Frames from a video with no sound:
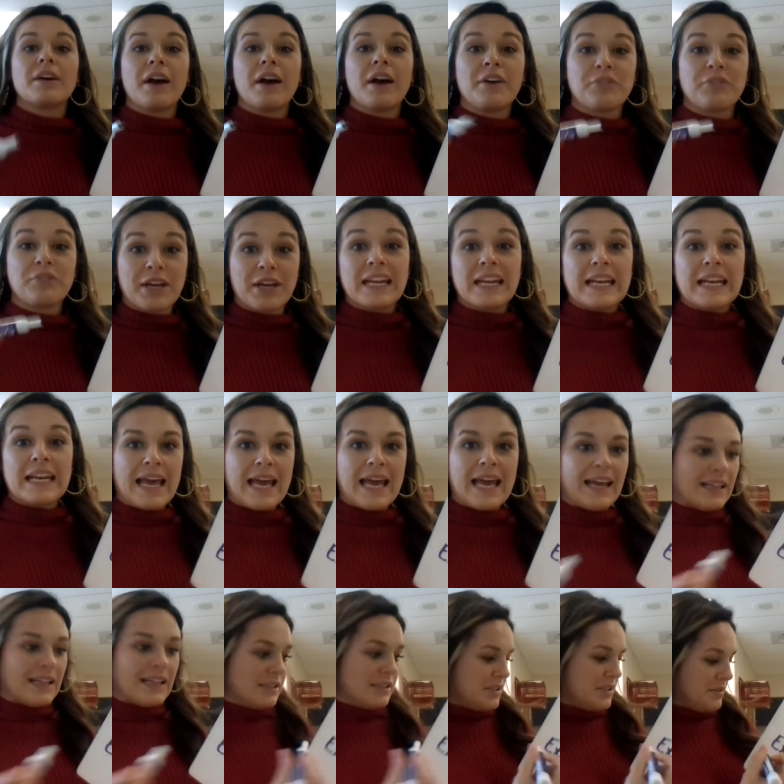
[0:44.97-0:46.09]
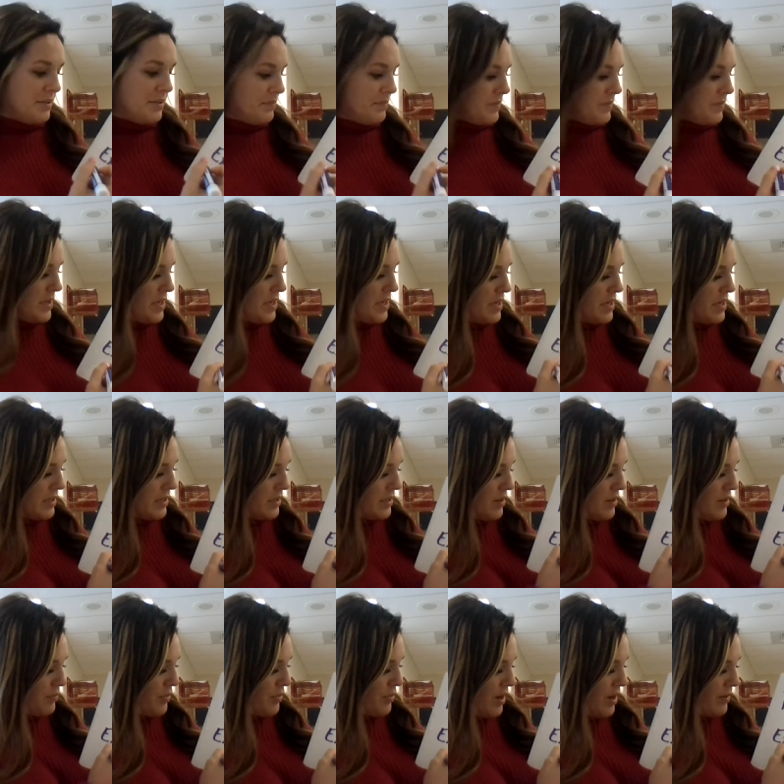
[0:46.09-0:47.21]
of getting heads? So
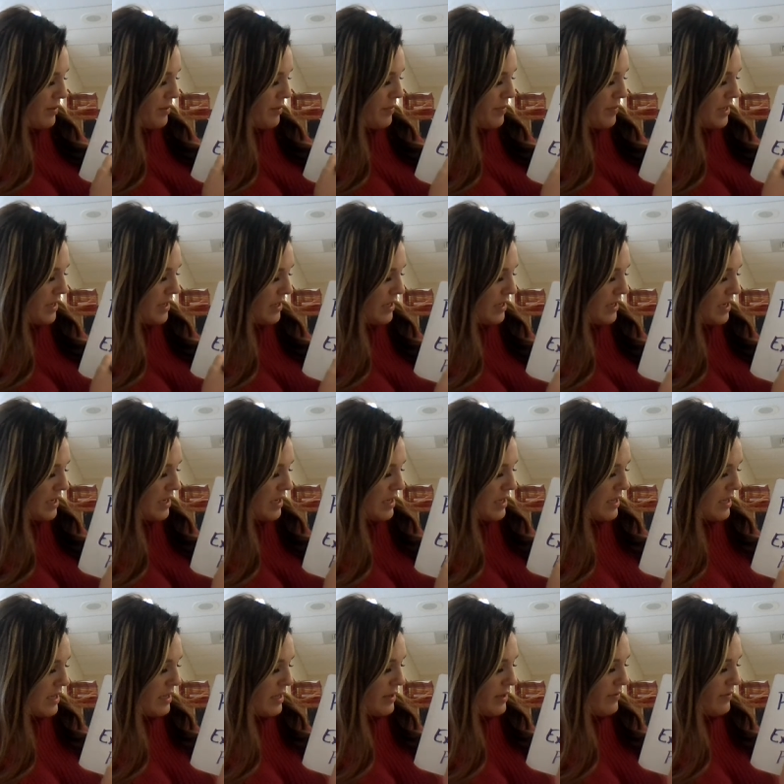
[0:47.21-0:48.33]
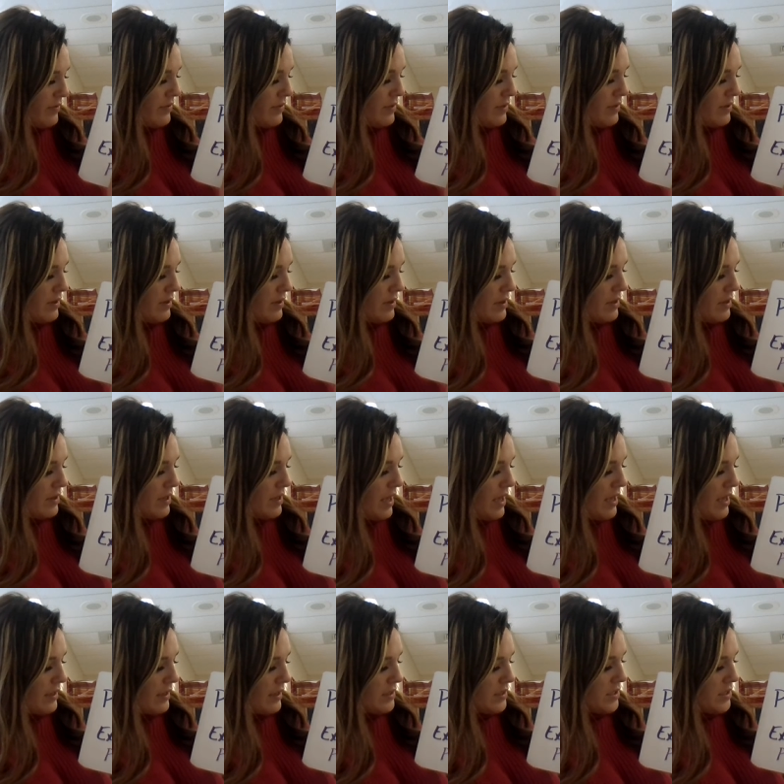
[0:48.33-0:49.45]
probability of
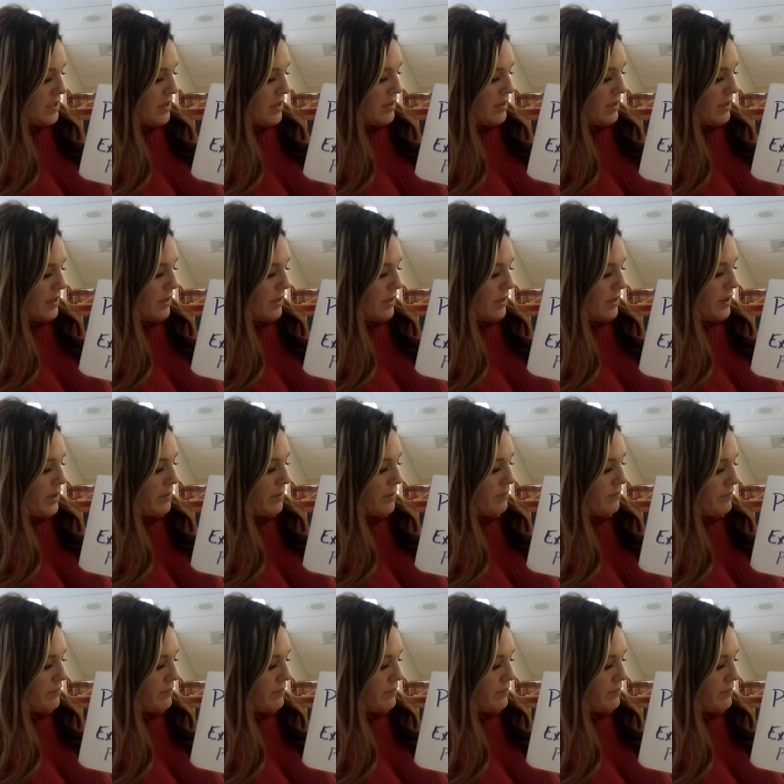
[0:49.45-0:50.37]
heads on a coin.